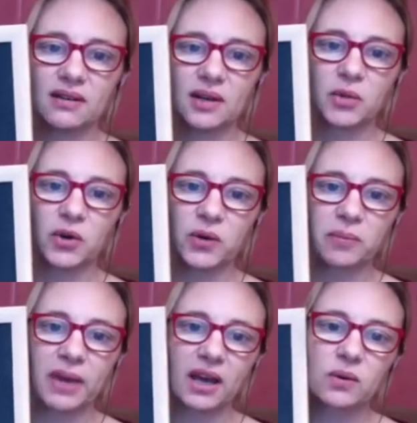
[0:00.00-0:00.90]
going
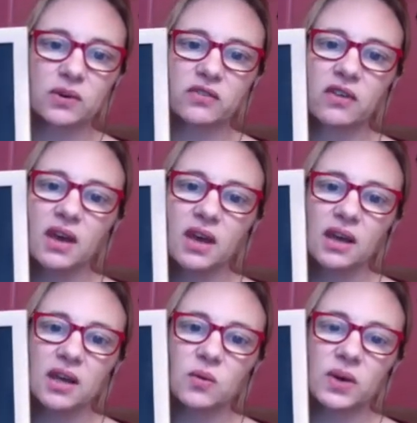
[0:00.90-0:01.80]
backwards,
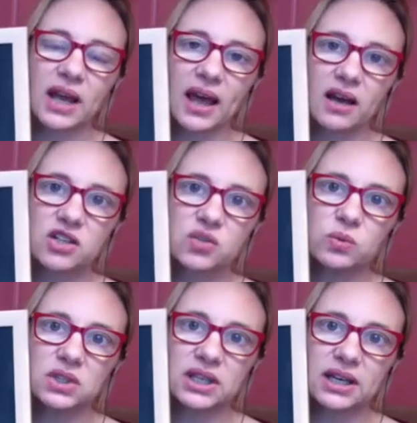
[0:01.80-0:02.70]
it would
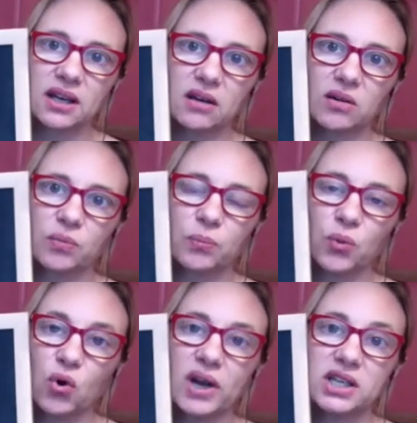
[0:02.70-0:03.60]
actually
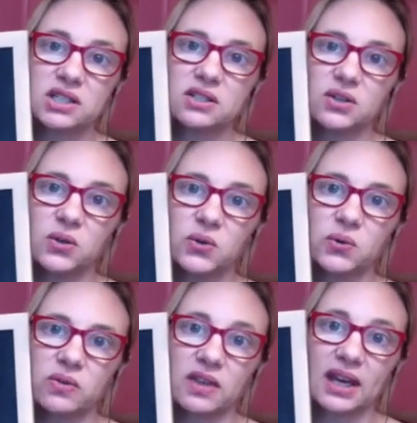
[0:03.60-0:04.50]
point
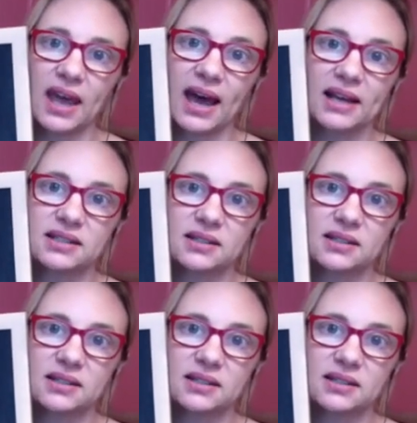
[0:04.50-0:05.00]
to the cat.